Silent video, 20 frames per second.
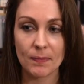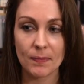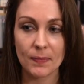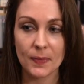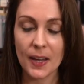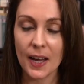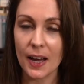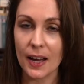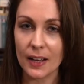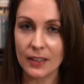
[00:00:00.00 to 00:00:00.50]

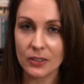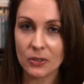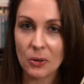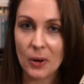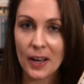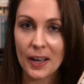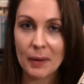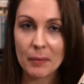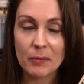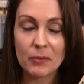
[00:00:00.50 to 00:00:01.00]
Yeah, so
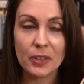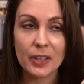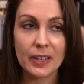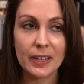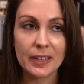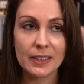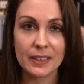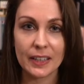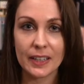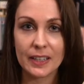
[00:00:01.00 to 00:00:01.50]
I'm very
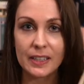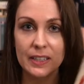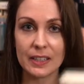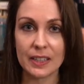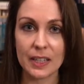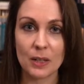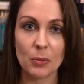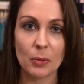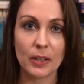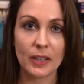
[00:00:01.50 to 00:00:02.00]
excited to
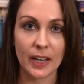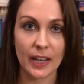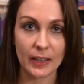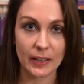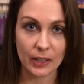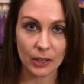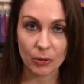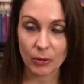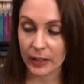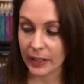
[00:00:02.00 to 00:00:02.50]
see where
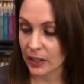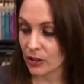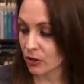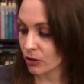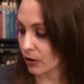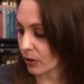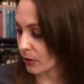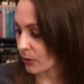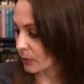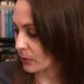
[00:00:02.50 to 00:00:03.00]
Caitlin
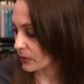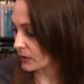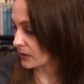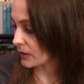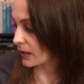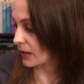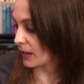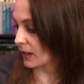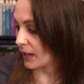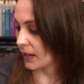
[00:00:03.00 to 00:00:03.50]
Greenidge goes
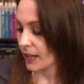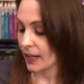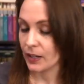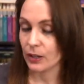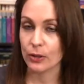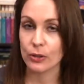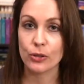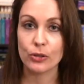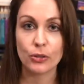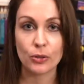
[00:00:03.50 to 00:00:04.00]
in
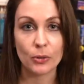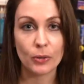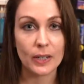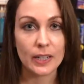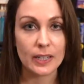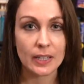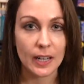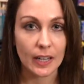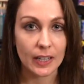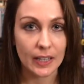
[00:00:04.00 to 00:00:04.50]
her
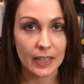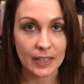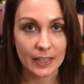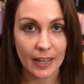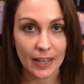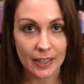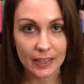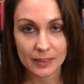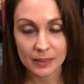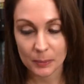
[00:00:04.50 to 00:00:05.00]
storytelling
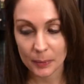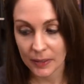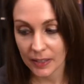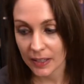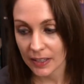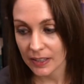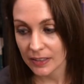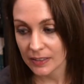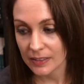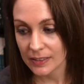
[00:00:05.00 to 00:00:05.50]
next,
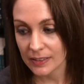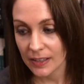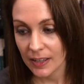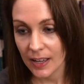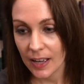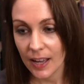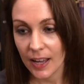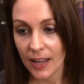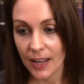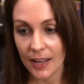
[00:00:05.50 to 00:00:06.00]
because
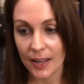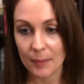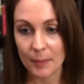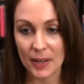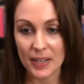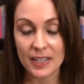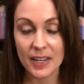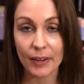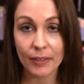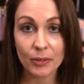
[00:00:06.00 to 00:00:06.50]

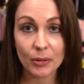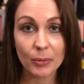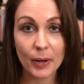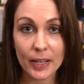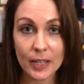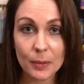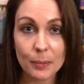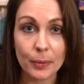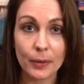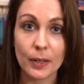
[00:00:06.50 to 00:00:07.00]
I never
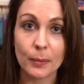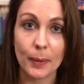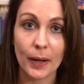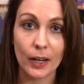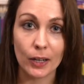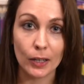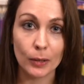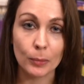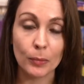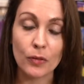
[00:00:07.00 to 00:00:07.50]
read a book by
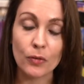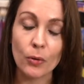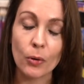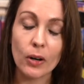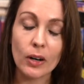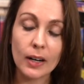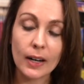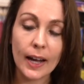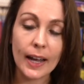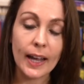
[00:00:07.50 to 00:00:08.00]
her
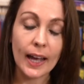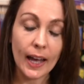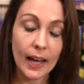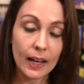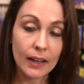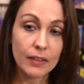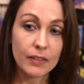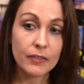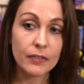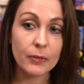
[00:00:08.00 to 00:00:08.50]
before. I
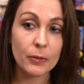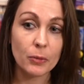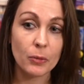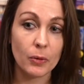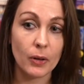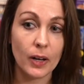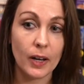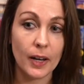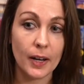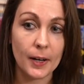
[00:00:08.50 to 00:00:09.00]
have
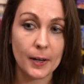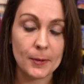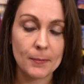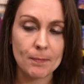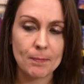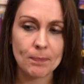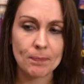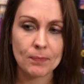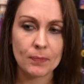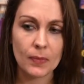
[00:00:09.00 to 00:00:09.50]

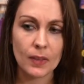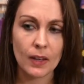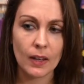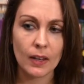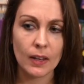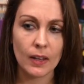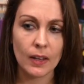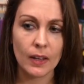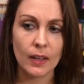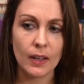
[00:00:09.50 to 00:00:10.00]

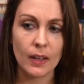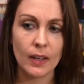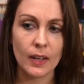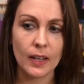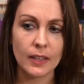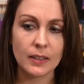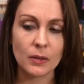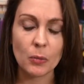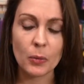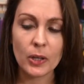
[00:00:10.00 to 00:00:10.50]

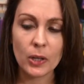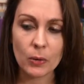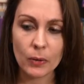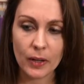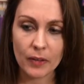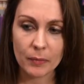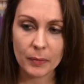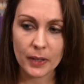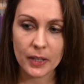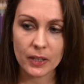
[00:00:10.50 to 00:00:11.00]
Will You
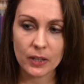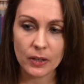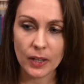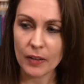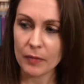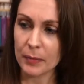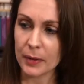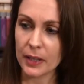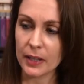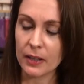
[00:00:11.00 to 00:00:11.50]
Love
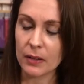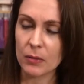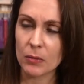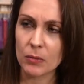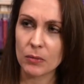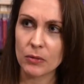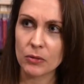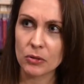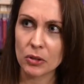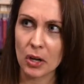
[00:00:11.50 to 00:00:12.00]
Me,
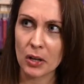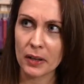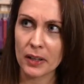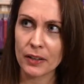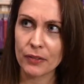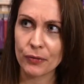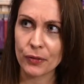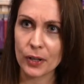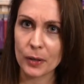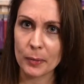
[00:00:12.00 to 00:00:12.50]

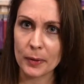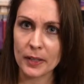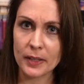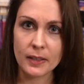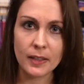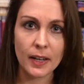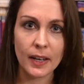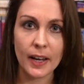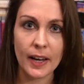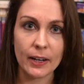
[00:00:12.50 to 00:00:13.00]
Charlie
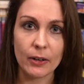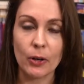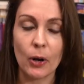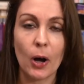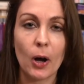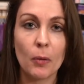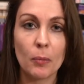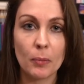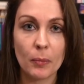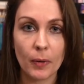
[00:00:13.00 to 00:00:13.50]
Freeman? I don't
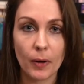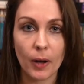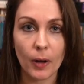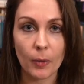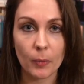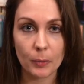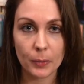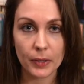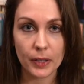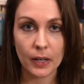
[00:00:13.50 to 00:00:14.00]
know,
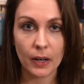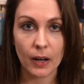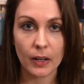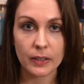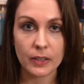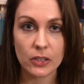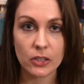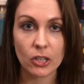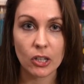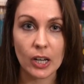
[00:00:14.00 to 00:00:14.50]
I'll put it on
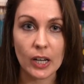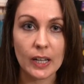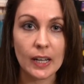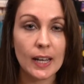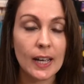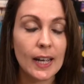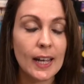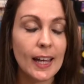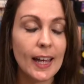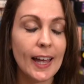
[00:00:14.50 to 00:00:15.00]
the screen.
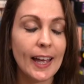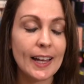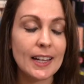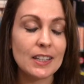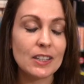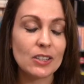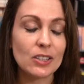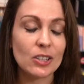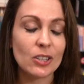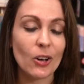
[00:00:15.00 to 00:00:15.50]

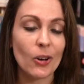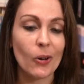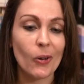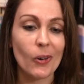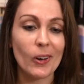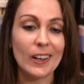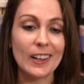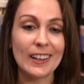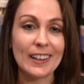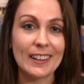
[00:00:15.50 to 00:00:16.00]
And so
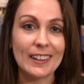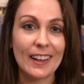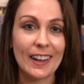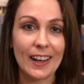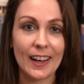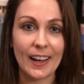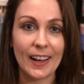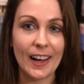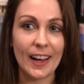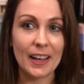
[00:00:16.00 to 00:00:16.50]
I
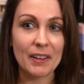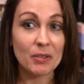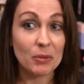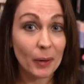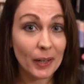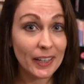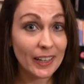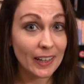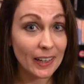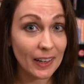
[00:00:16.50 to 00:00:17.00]
haven't
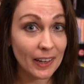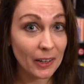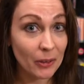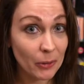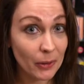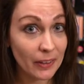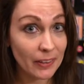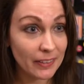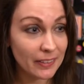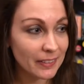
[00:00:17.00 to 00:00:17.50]
read it, I
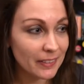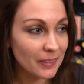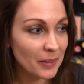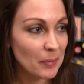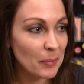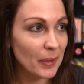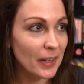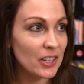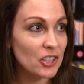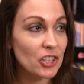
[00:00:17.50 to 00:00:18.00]
own it.
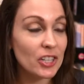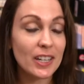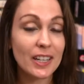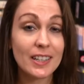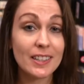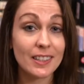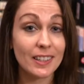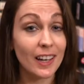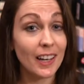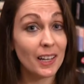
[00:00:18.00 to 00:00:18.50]
But she
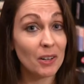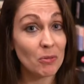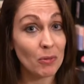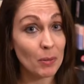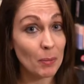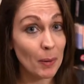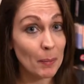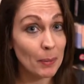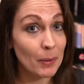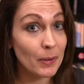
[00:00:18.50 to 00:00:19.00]
did sign one
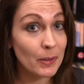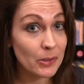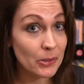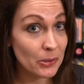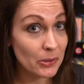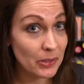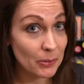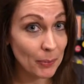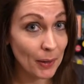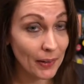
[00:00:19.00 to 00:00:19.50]
of my
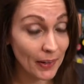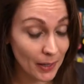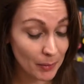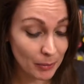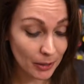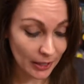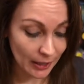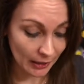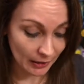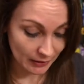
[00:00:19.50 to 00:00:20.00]
posters in my
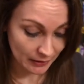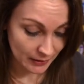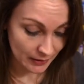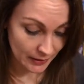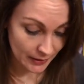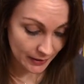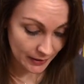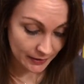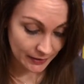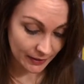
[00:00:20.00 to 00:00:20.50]
library,
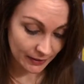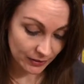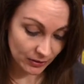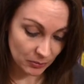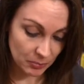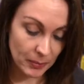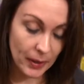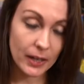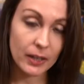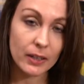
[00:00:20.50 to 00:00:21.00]
because
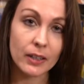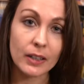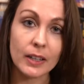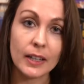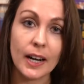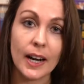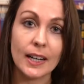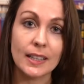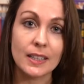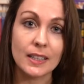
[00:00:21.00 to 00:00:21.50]
I met
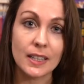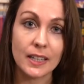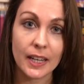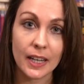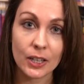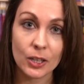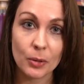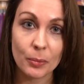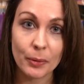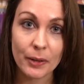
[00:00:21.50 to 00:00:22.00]
her at the
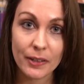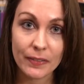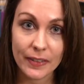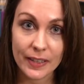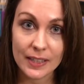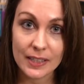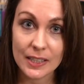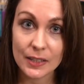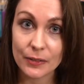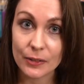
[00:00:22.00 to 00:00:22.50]
Decatur Book
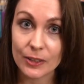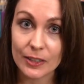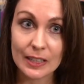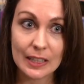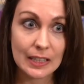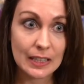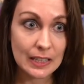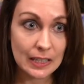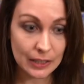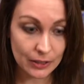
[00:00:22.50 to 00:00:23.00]
Festival
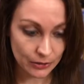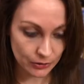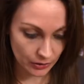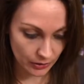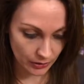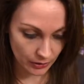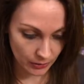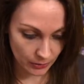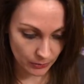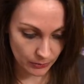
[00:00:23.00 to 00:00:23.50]
years
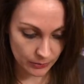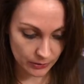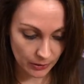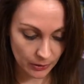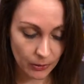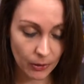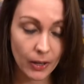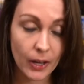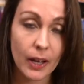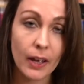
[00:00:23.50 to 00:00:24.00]
ago.
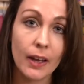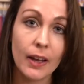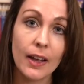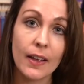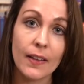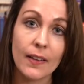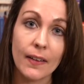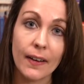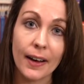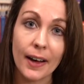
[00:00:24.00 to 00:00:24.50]
So
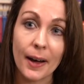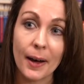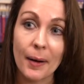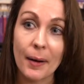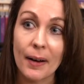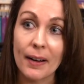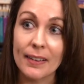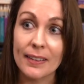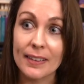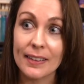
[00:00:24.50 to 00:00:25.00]

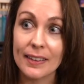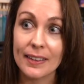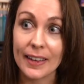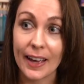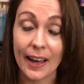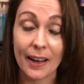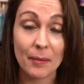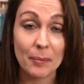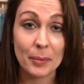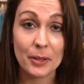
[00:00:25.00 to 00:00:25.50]

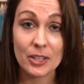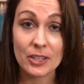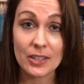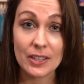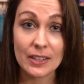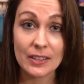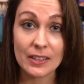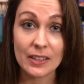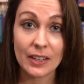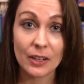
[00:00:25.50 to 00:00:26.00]
yeah, but
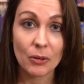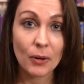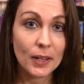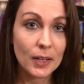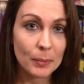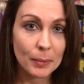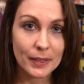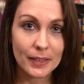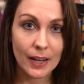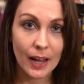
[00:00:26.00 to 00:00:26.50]
she's
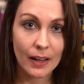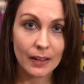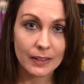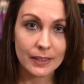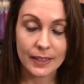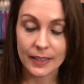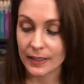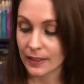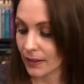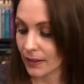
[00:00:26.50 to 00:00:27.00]
incredibly talented.